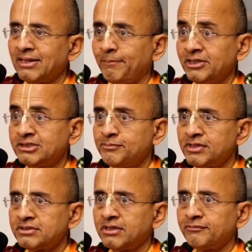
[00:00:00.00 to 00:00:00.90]
The
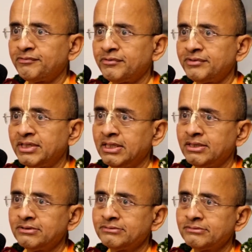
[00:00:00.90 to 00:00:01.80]
principles of a
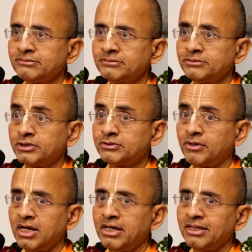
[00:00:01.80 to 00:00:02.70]
very good
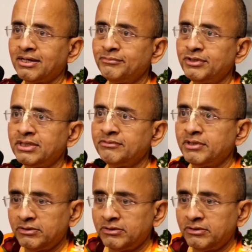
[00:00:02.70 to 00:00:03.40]
quality community.